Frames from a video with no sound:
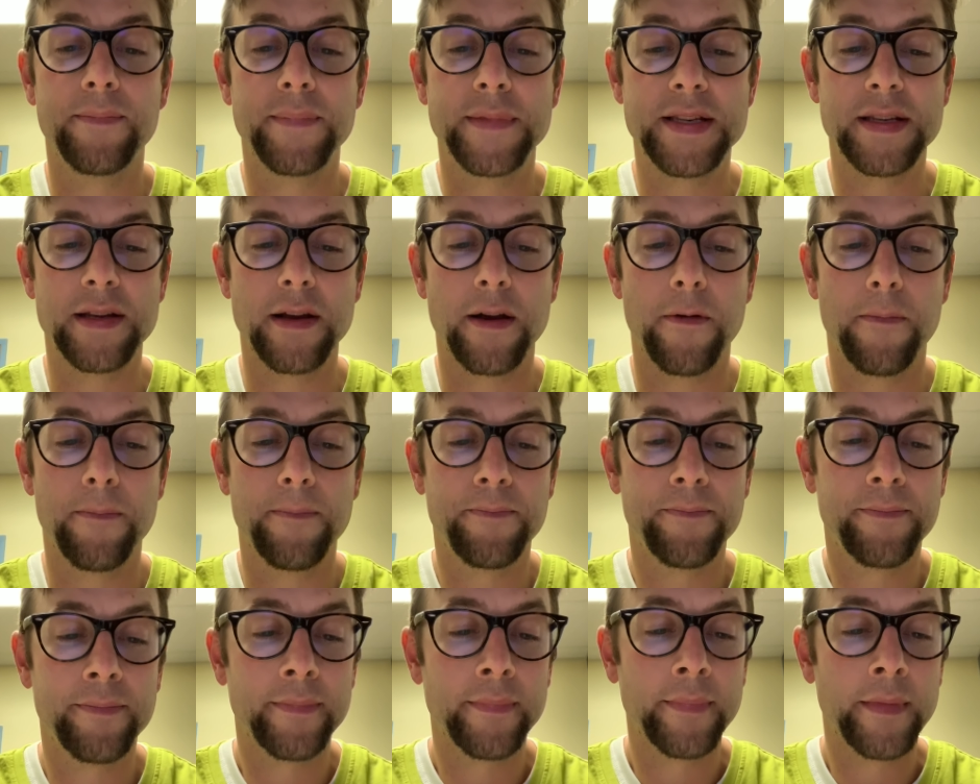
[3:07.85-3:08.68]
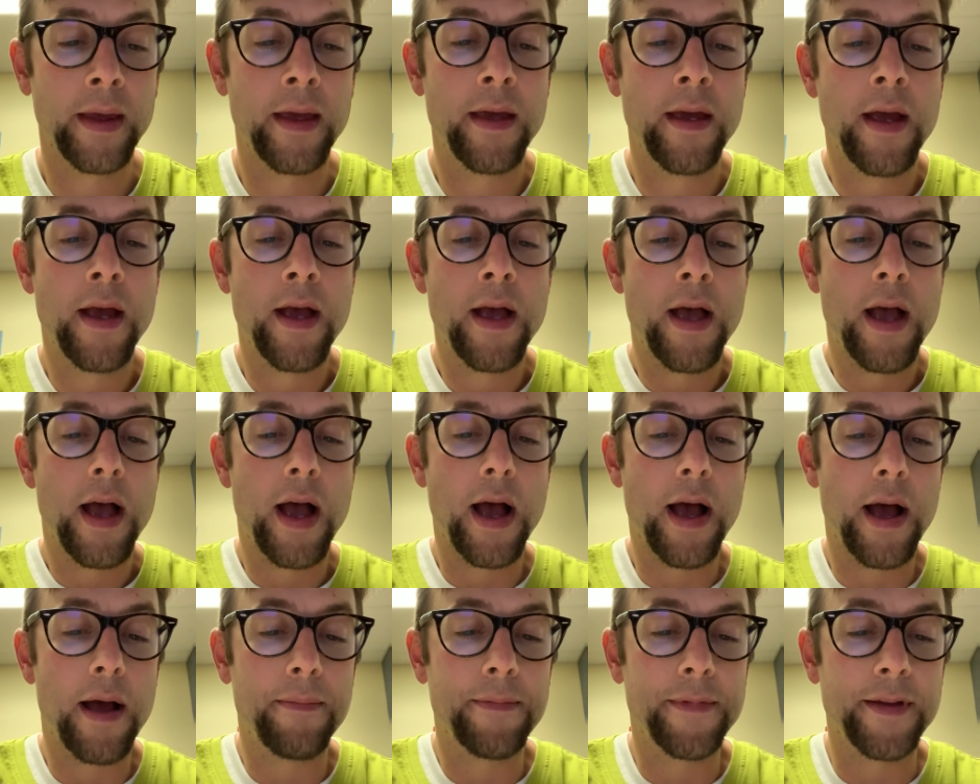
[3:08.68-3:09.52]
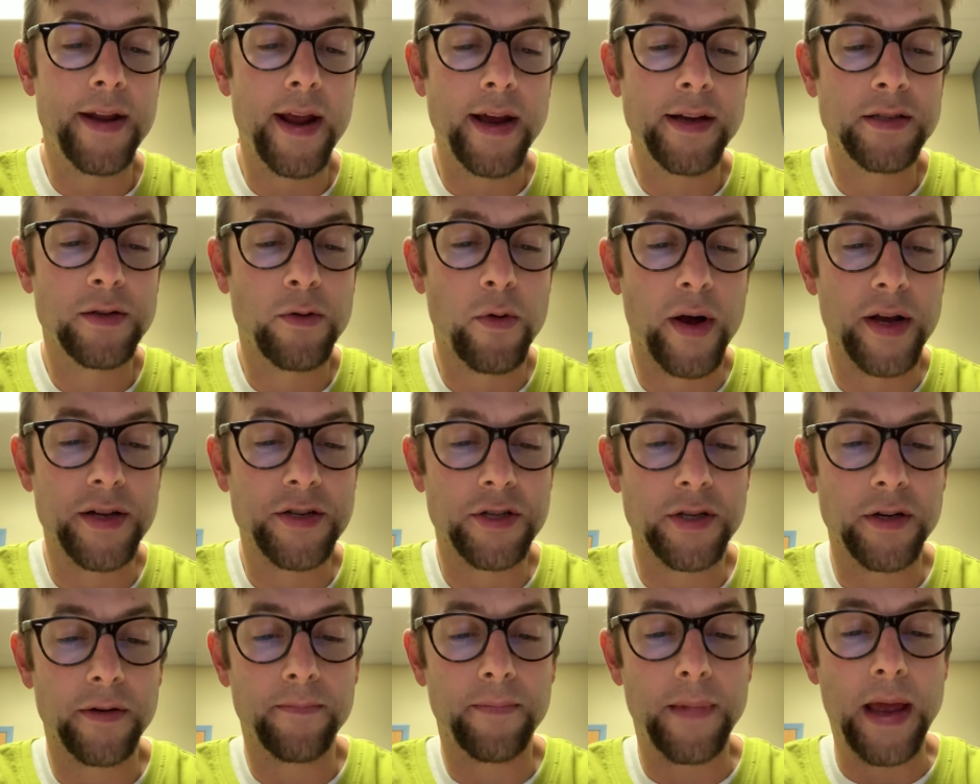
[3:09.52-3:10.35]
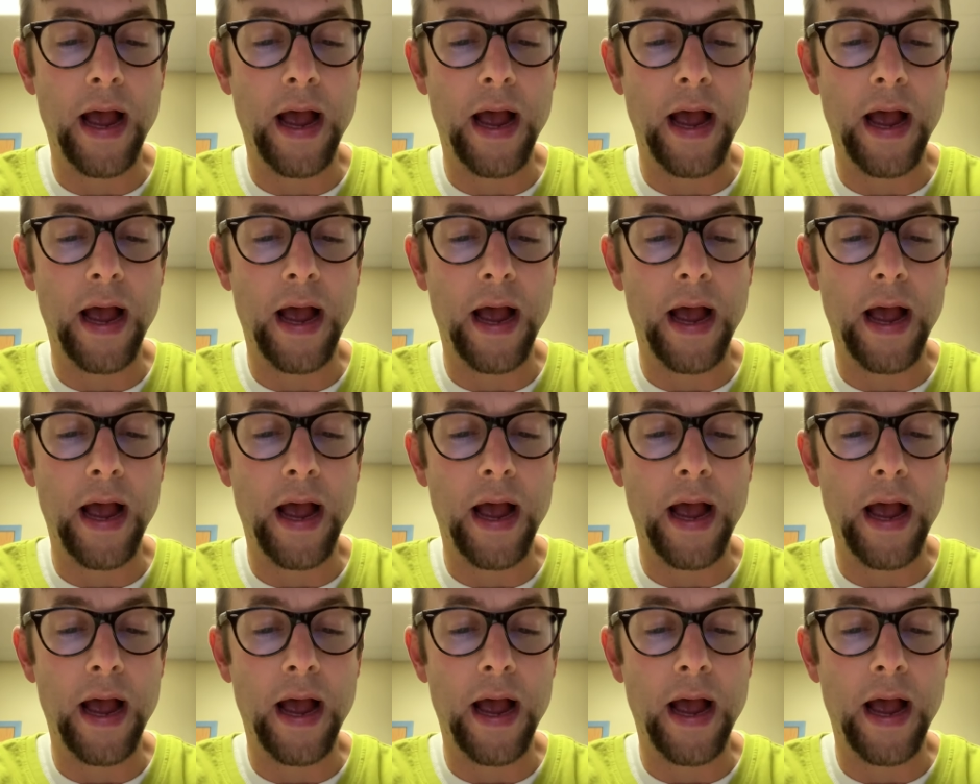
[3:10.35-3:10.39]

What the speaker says: So the next question,